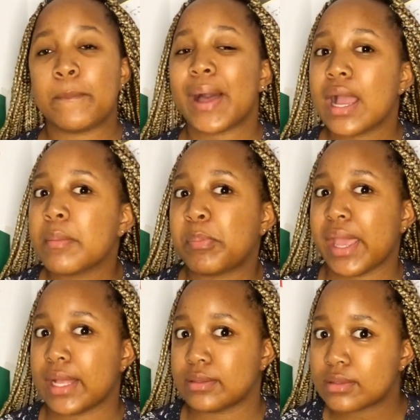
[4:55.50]
bank
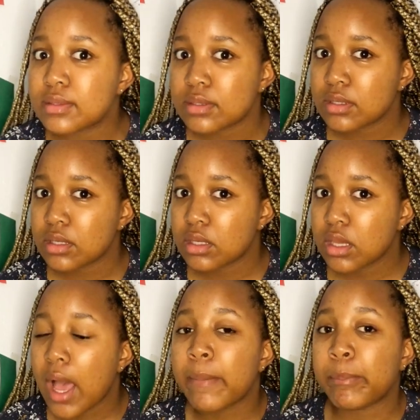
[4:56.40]
beds
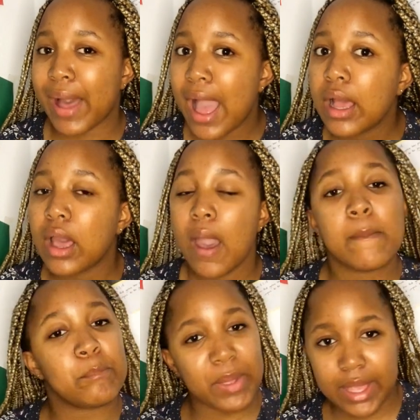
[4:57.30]
bank
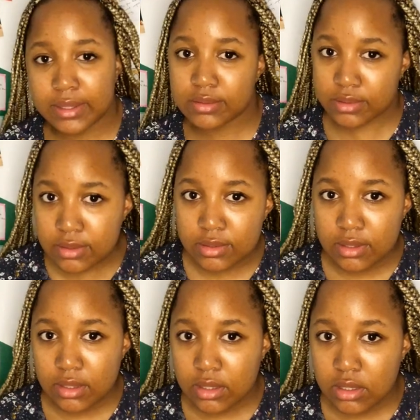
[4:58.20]
beds
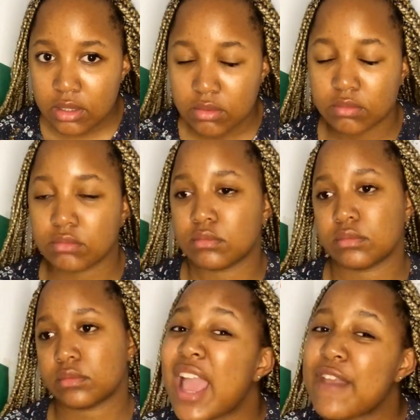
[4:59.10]

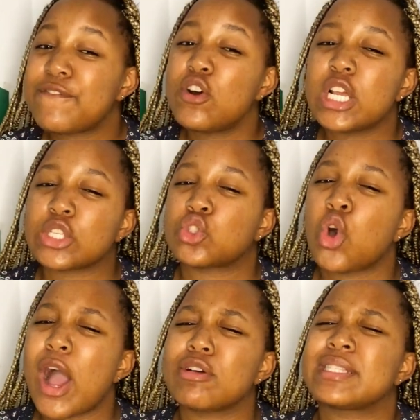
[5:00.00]
I felt as
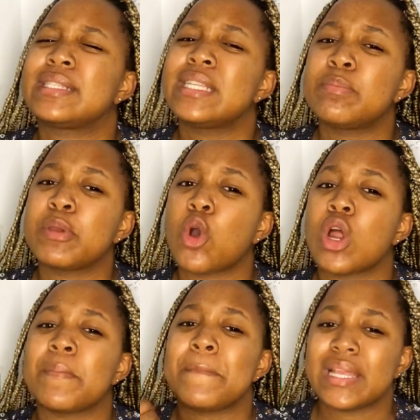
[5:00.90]
though I was sleeping
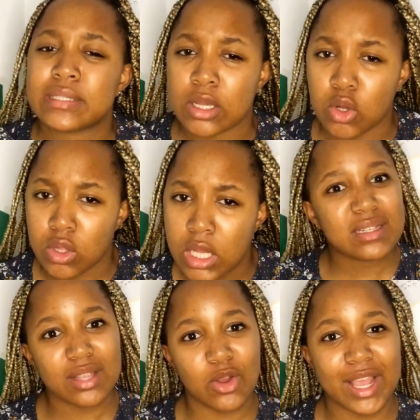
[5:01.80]
on metal.
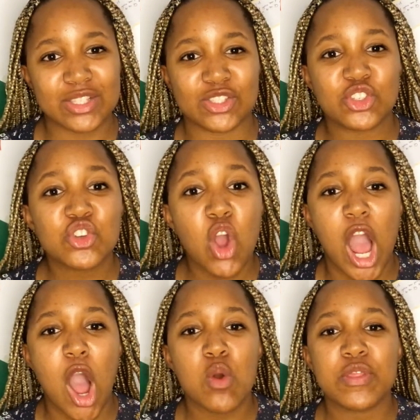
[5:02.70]
Metal, guys, do you know how